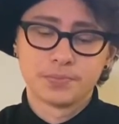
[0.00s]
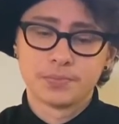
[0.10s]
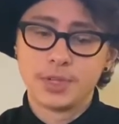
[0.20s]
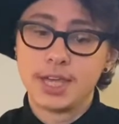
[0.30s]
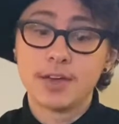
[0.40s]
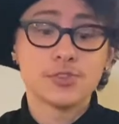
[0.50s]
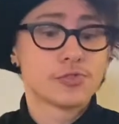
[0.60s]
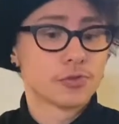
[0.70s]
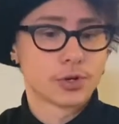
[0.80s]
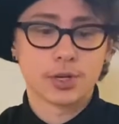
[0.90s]
gifts
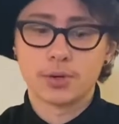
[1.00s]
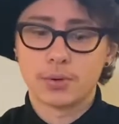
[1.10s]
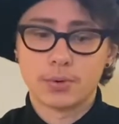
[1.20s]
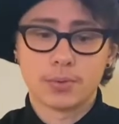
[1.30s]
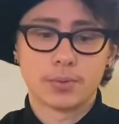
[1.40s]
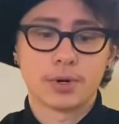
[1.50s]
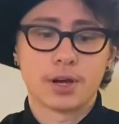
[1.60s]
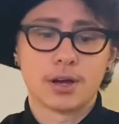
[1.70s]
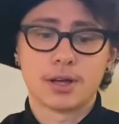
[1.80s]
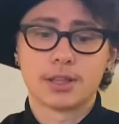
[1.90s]
for you
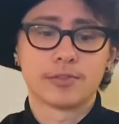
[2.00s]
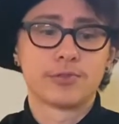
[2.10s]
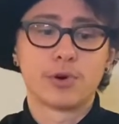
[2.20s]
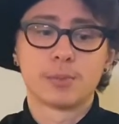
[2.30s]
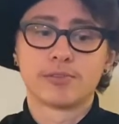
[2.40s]
in the form